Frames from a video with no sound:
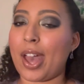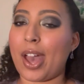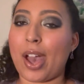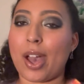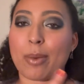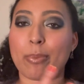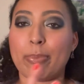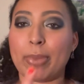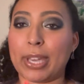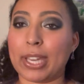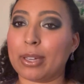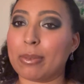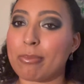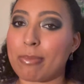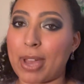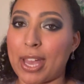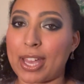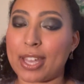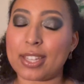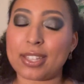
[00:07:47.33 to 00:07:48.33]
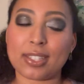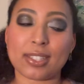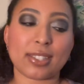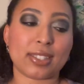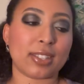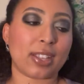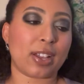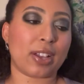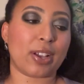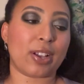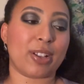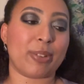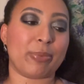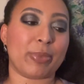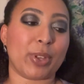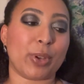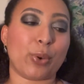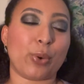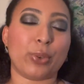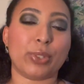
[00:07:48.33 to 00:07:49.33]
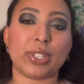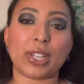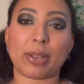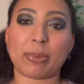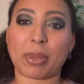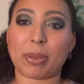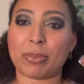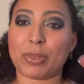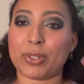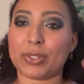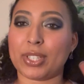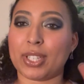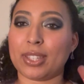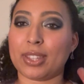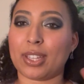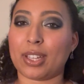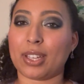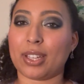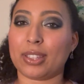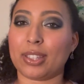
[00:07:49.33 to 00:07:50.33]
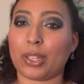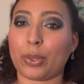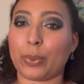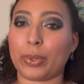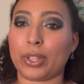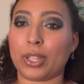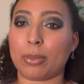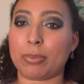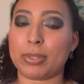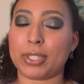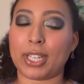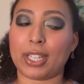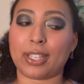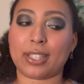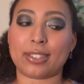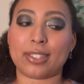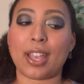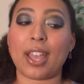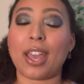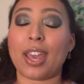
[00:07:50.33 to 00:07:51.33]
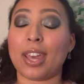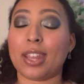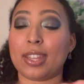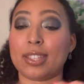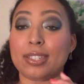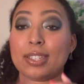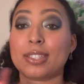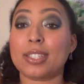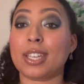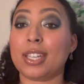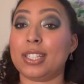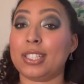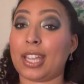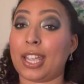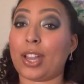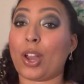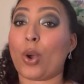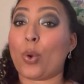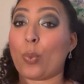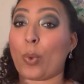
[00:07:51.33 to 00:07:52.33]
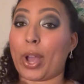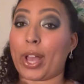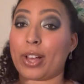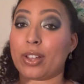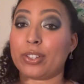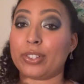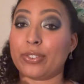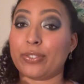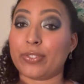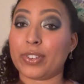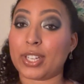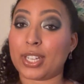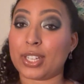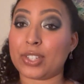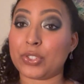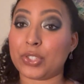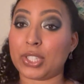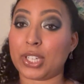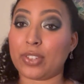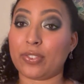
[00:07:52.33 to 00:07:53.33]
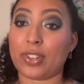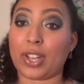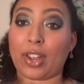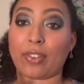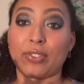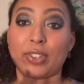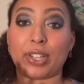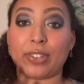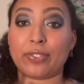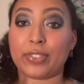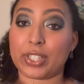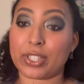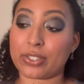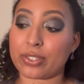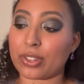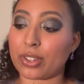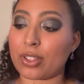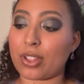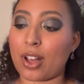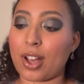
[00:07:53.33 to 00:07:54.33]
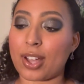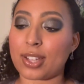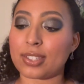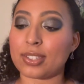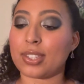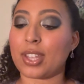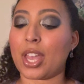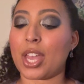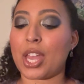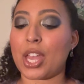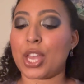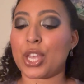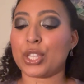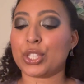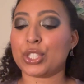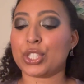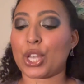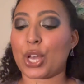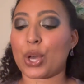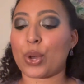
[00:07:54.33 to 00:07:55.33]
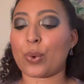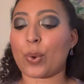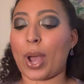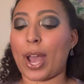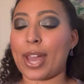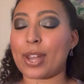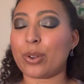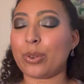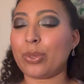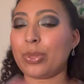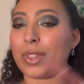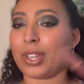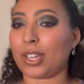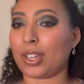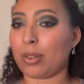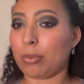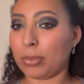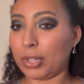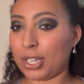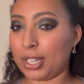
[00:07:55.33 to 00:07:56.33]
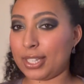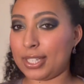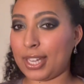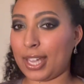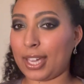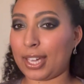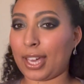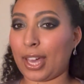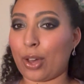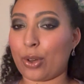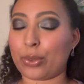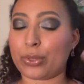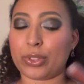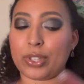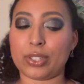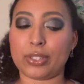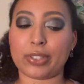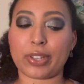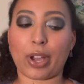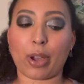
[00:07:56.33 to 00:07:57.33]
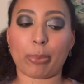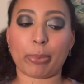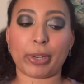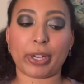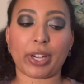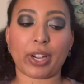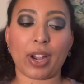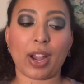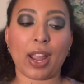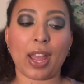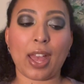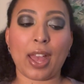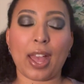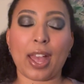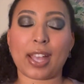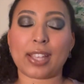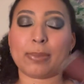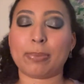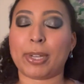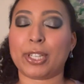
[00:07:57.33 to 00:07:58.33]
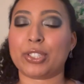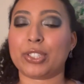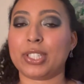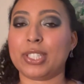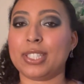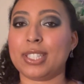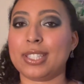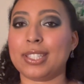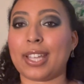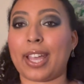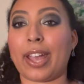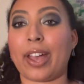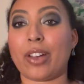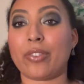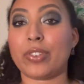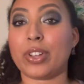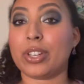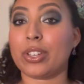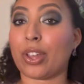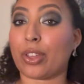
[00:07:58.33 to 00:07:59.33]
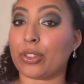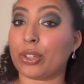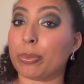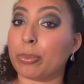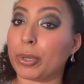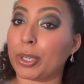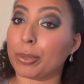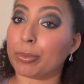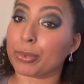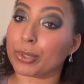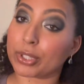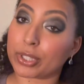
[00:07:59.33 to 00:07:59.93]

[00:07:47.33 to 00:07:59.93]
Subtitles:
a big mess the whole time I'm using the liquid lipstick, because this is gonna take a while to finish even after I finish the gloss. So I don't think I'm gonna take out the stopper, especially since I have another purple